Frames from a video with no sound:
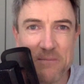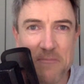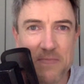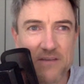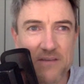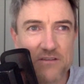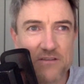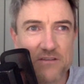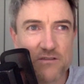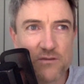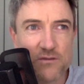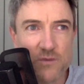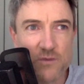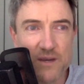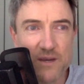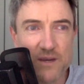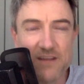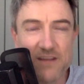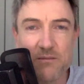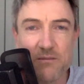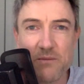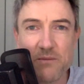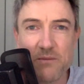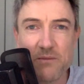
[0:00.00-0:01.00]

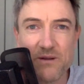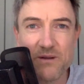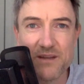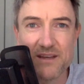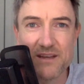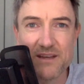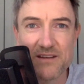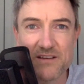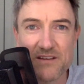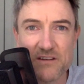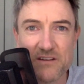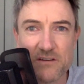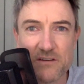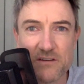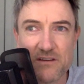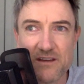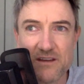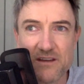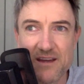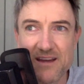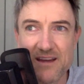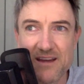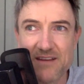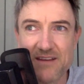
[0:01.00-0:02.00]
strength building just
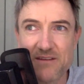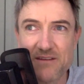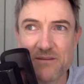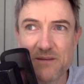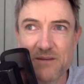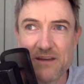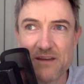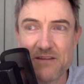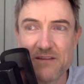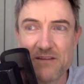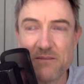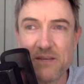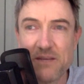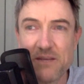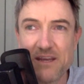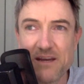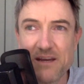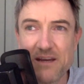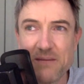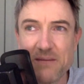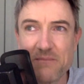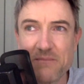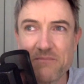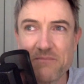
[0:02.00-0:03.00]
has
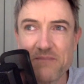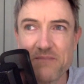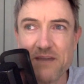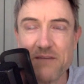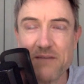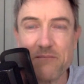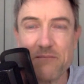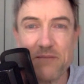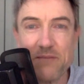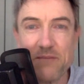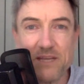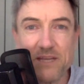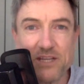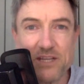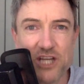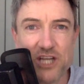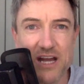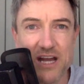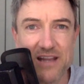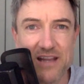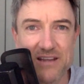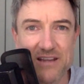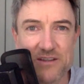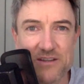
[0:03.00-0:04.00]
become a big
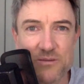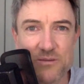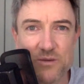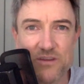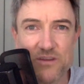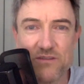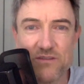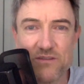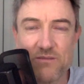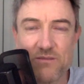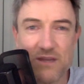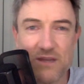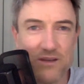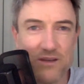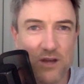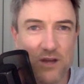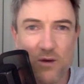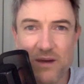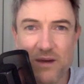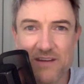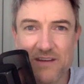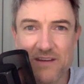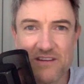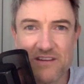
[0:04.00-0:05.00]
challenge with no
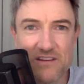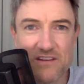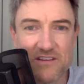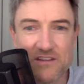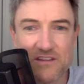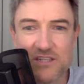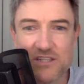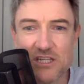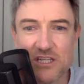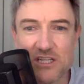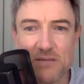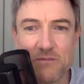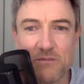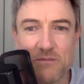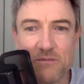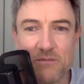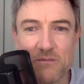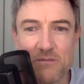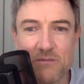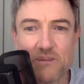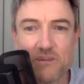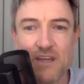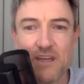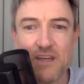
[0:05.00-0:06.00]
access to gyms
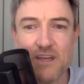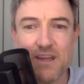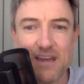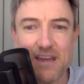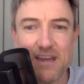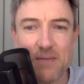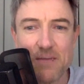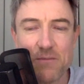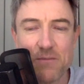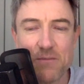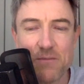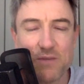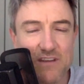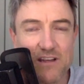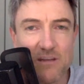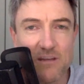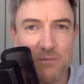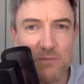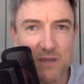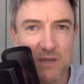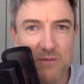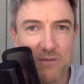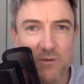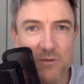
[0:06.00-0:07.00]
and
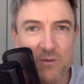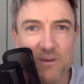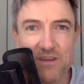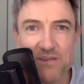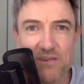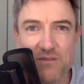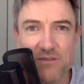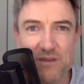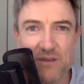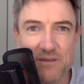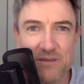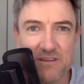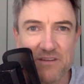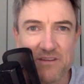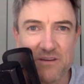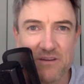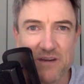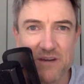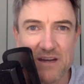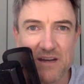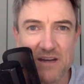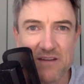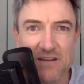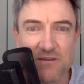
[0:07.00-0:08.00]
particularly people with
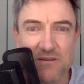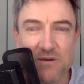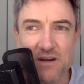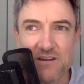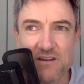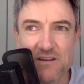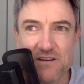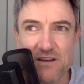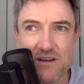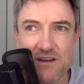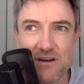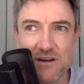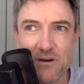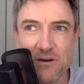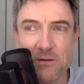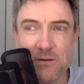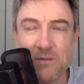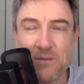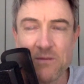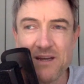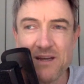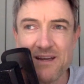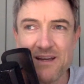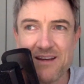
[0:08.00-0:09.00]
inflammatory arthritis at
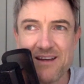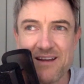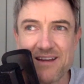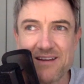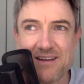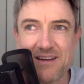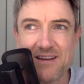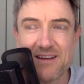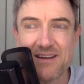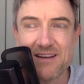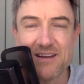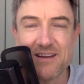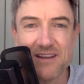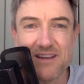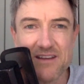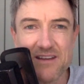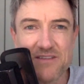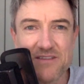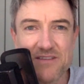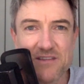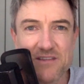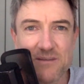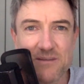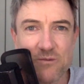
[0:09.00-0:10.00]
home. It
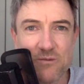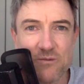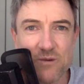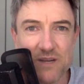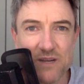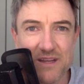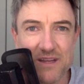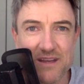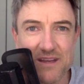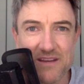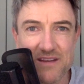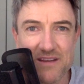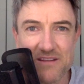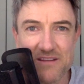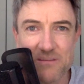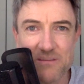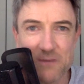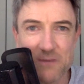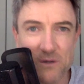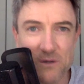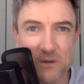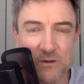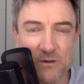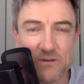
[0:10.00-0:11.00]
leaves them really
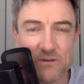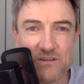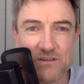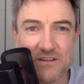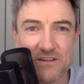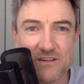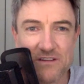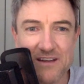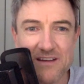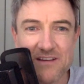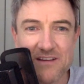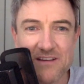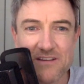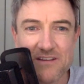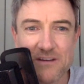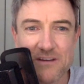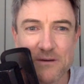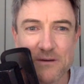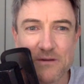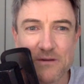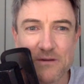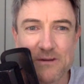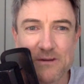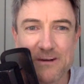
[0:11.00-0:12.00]
exposed.
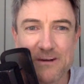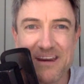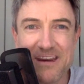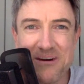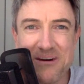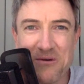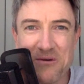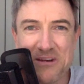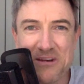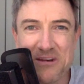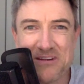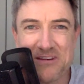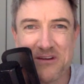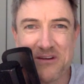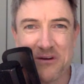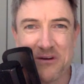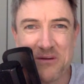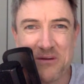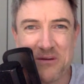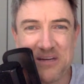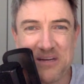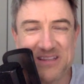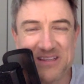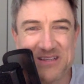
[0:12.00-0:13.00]
So today I want to
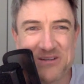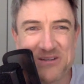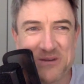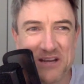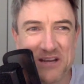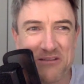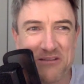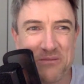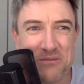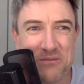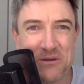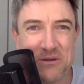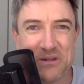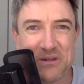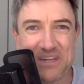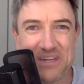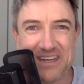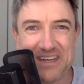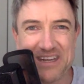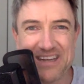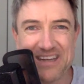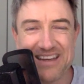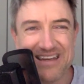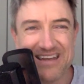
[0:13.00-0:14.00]
talk about strength
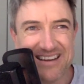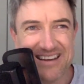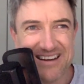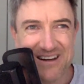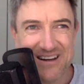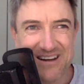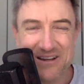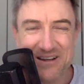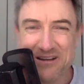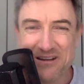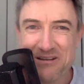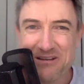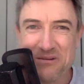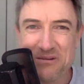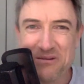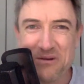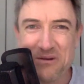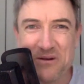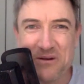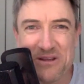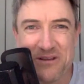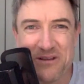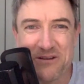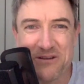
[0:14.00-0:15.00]
building, and I'm going to
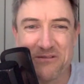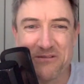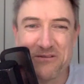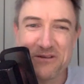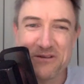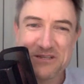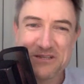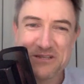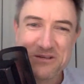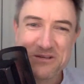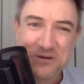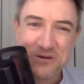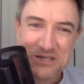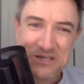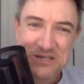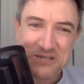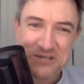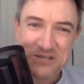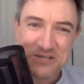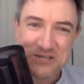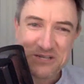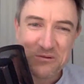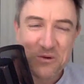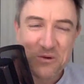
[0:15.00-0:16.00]
throw to you the first
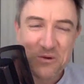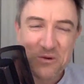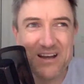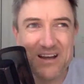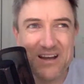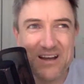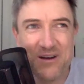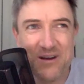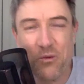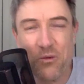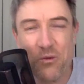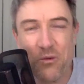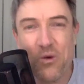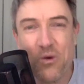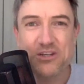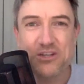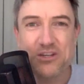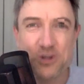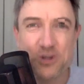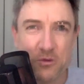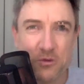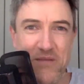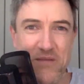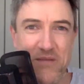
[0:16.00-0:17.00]
question.
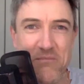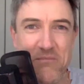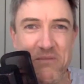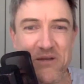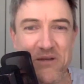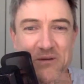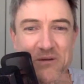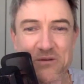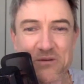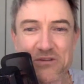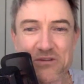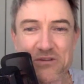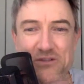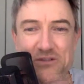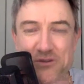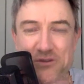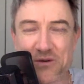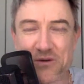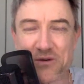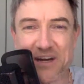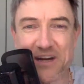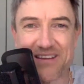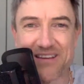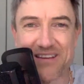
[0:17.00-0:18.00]
Why should we build
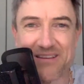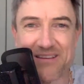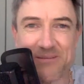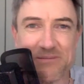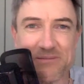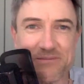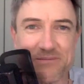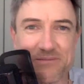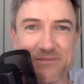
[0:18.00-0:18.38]
strength?